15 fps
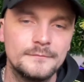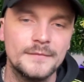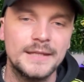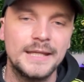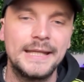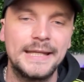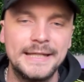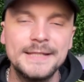
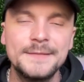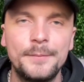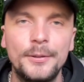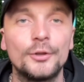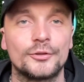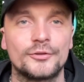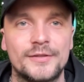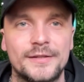He's
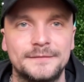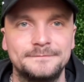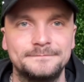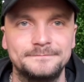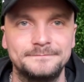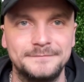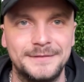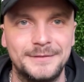put,
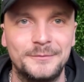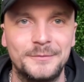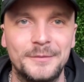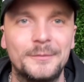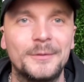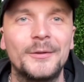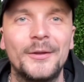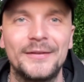
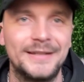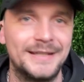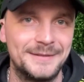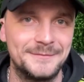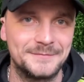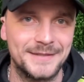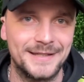we will not name